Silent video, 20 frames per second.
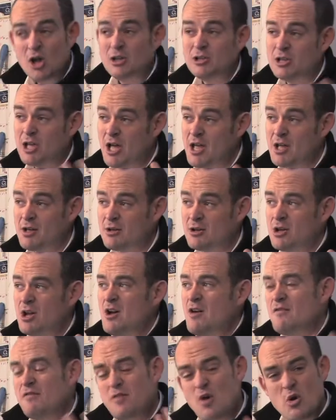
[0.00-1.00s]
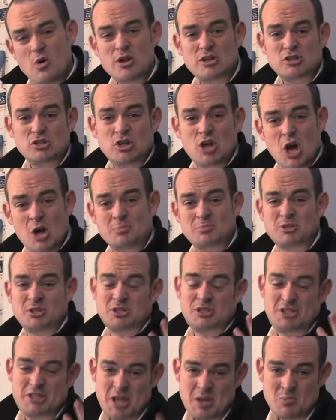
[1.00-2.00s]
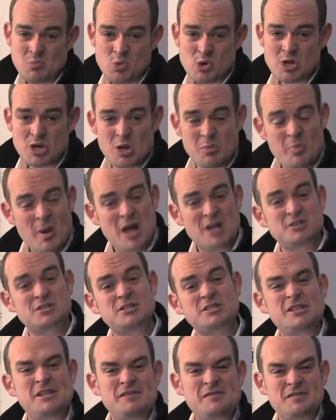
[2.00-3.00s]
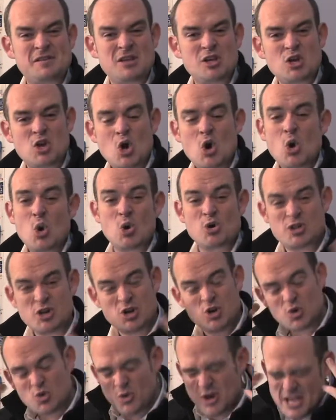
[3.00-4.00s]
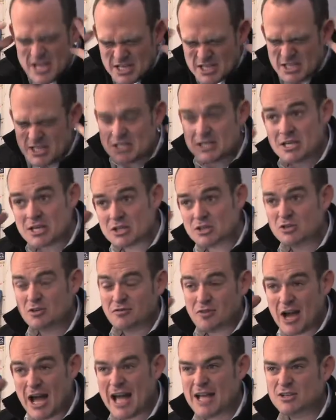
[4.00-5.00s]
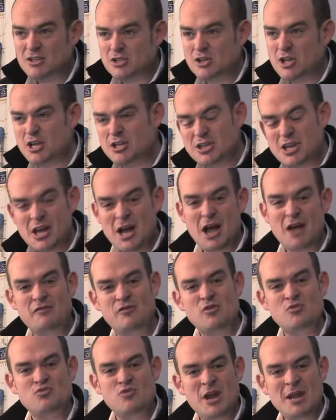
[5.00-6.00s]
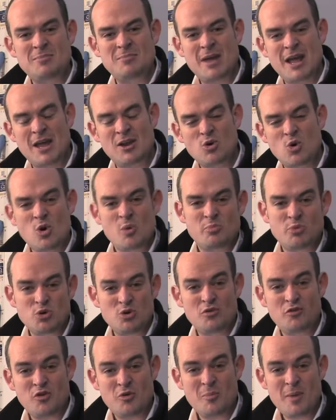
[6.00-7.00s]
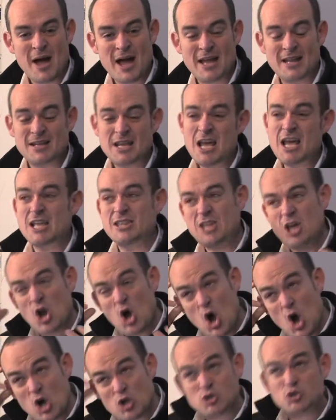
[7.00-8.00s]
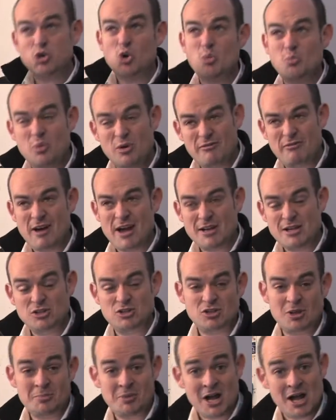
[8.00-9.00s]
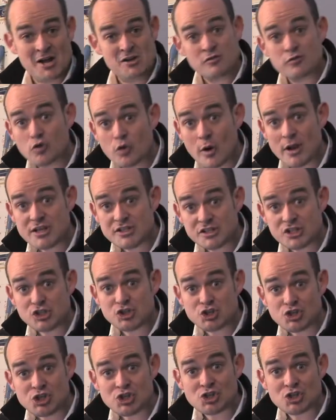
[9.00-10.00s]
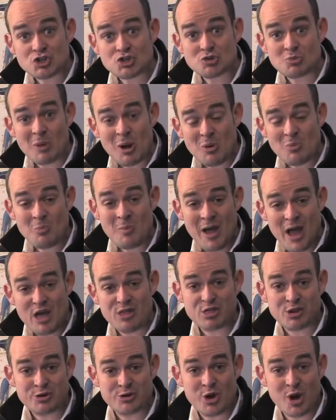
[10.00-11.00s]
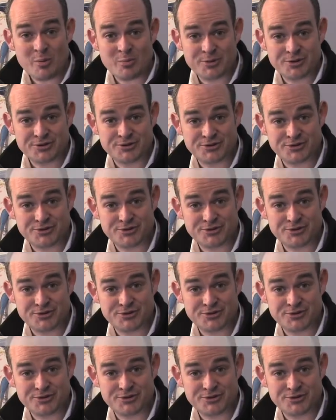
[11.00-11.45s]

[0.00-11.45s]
like Forrest Gump's dim-witted positivity, or the craziness of guys like the guy from Rain Man or A Beautiful Mind that also provided some kind of crazy genius about math and numbers.